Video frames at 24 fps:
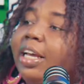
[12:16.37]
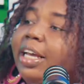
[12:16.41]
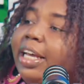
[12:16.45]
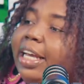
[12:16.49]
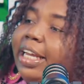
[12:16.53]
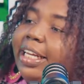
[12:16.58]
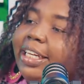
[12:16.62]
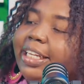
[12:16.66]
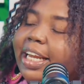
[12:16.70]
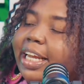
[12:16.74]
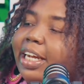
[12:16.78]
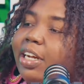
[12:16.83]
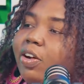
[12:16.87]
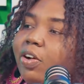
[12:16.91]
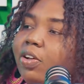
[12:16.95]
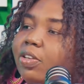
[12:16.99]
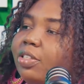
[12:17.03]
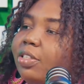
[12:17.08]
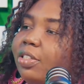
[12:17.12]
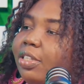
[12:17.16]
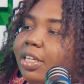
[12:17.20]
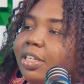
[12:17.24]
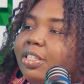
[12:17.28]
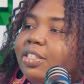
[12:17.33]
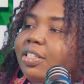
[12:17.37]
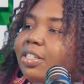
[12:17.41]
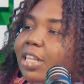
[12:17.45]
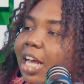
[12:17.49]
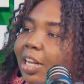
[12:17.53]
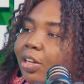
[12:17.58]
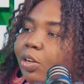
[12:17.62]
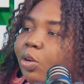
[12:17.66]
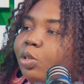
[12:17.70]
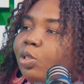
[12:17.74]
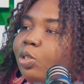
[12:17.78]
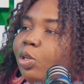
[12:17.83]
In Lagos, things
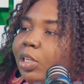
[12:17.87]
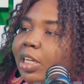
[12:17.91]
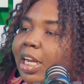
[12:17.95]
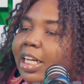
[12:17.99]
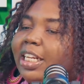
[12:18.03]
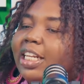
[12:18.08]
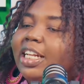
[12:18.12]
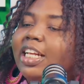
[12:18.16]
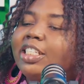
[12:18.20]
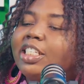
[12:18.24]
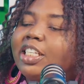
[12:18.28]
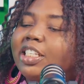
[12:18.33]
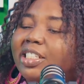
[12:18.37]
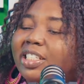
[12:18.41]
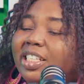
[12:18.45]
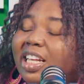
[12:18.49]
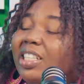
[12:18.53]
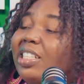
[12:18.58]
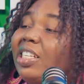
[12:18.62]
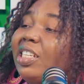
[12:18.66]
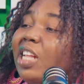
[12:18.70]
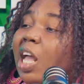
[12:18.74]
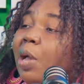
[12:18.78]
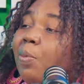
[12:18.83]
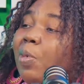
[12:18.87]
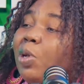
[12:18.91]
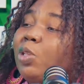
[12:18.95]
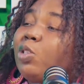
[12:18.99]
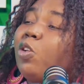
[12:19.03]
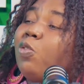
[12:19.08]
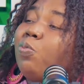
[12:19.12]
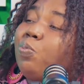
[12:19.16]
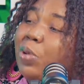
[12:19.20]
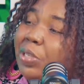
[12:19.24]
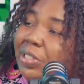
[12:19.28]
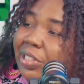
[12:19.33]
are not done like this. There's a certain amount
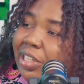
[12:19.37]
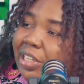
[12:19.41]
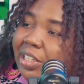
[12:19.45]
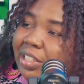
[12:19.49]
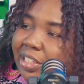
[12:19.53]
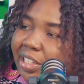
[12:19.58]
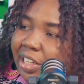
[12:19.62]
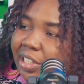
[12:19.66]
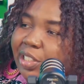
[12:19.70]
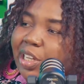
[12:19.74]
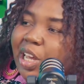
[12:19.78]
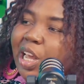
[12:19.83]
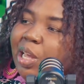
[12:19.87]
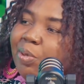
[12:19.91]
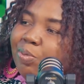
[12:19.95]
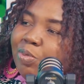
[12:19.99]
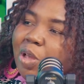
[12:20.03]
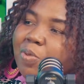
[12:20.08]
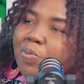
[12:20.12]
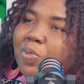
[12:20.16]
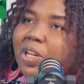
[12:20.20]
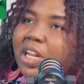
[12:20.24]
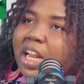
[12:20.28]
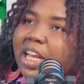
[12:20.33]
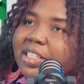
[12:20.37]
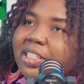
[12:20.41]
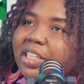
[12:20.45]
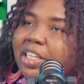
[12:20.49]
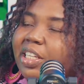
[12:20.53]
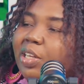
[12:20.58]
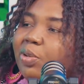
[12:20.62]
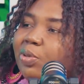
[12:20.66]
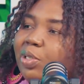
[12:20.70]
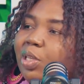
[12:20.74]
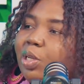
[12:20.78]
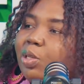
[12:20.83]
of percentage. Maybe let's say
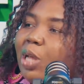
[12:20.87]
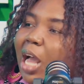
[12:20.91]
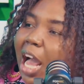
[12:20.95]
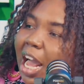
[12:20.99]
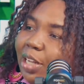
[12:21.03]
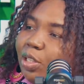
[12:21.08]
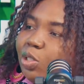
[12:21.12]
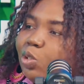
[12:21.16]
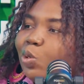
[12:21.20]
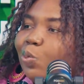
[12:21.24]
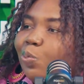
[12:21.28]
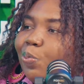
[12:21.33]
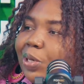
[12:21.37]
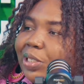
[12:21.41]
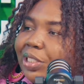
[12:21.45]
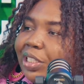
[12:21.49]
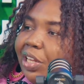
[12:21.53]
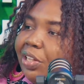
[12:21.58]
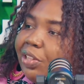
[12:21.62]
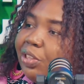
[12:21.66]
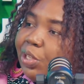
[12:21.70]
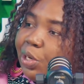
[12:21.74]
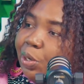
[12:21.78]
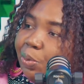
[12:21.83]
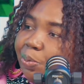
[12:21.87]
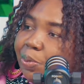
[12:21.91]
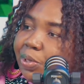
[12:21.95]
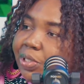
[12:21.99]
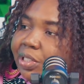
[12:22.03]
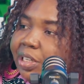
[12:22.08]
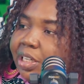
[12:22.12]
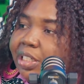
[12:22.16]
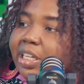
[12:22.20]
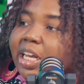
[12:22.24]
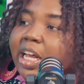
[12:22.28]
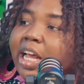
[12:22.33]
they'll say add 2%,
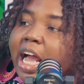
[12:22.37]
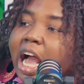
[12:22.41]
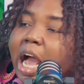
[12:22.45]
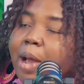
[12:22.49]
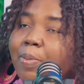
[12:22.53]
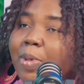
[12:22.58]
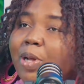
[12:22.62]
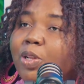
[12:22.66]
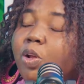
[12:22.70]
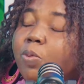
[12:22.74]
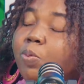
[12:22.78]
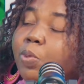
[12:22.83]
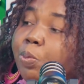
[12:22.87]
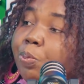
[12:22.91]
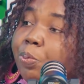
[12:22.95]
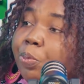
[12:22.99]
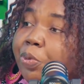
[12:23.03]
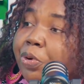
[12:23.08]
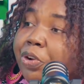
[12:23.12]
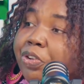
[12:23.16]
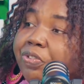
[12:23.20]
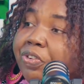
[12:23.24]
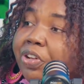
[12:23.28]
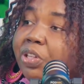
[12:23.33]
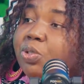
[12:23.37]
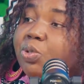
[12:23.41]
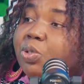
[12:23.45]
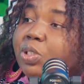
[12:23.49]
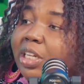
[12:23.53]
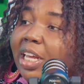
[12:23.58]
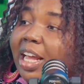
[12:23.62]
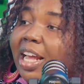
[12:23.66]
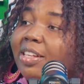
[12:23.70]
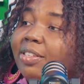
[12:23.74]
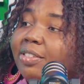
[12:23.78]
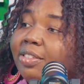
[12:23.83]
3%. I might not be privy to
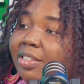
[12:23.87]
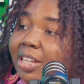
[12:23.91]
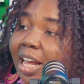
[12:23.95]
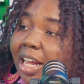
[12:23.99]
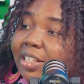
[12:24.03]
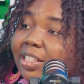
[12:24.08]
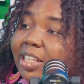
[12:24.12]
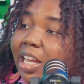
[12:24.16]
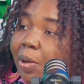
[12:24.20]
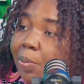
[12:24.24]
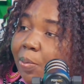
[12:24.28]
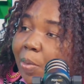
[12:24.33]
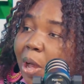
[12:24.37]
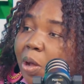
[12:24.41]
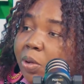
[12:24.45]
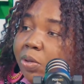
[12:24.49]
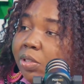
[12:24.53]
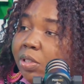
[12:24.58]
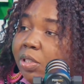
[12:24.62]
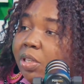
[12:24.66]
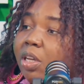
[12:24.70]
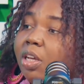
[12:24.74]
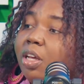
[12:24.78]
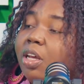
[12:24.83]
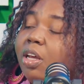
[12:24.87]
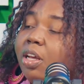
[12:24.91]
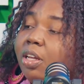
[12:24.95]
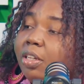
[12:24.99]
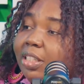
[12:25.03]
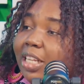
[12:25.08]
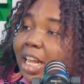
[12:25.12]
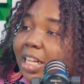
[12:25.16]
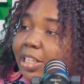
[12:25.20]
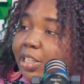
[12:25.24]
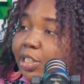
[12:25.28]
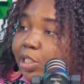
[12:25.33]
the exact amount
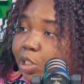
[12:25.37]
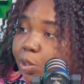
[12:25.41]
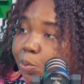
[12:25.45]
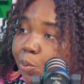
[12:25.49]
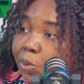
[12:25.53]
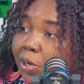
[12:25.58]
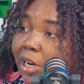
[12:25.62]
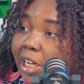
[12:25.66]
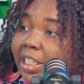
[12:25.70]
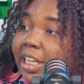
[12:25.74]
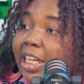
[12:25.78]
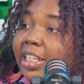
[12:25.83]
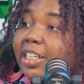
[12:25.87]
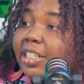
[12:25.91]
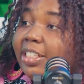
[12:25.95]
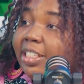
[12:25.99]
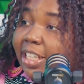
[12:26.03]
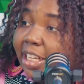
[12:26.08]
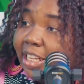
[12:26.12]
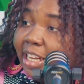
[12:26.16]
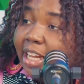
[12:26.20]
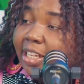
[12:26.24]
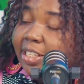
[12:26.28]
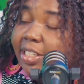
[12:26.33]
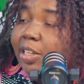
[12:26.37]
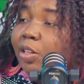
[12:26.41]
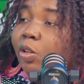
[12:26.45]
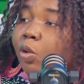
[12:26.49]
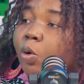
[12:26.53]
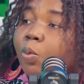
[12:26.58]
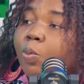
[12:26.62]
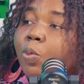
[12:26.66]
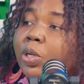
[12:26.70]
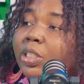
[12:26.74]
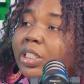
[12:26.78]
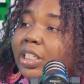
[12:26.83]
that is stipulated in the tenancy
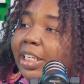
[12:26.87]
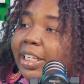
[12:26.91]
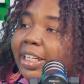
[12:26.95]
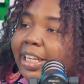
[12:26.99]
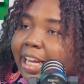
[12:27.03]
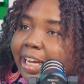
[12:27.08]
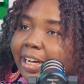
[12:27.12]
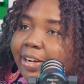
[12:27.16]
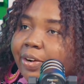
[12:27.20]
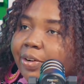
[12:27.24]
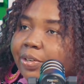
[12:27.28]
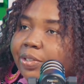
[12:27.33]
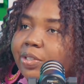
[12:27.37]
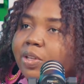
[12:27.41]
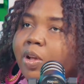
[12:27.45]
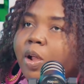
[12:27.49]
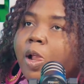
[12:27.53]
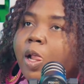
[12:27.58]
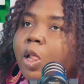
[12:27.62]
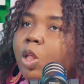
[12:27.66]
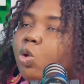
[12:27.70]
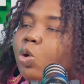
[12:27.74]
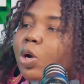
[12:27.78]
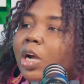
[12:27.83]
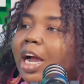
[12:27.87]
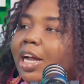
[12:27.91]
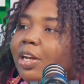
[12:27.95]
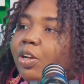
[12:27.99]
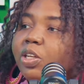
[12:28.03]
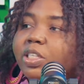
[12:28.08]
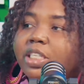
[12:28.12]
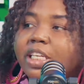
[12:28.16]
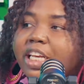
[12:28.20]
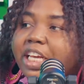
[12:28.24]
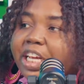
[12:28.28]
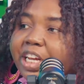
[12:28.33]
law, but in Lagos, you
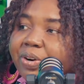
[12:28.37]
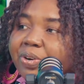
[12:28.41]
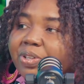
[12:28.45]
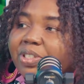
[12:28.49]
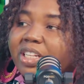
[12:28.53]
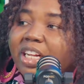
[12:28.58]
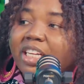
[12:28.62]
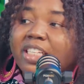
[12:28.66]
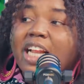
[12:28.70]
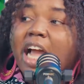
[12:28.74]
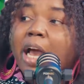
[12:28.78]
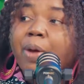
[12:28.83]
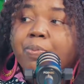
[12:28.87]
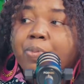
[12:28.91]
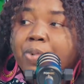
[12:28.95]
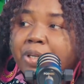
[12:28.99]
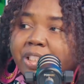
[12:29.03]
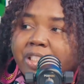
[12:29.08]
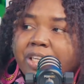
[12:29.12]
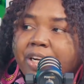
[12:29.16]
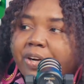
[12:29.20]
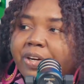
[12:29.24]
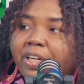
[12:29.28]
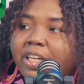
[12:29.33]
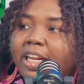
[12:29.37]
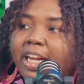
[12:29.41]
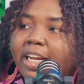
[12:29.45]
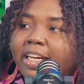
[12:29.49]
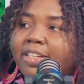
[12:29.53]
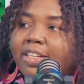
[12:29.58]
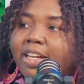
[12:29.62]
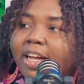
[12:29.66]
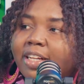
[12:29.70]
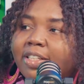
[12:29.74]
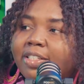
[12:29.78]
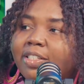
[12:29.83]
cannot increase rent arbitrarily
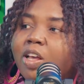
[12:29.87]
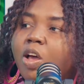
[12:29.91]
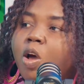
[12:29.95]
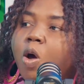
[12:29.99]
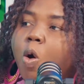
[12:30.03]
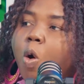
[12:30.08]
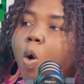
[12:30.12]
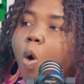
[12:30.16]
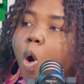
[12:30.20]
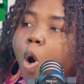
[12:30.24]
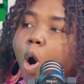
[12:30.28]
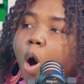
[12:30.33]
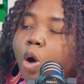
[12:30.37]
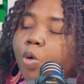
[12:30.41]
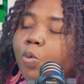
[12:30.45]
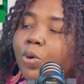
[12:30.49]
like that or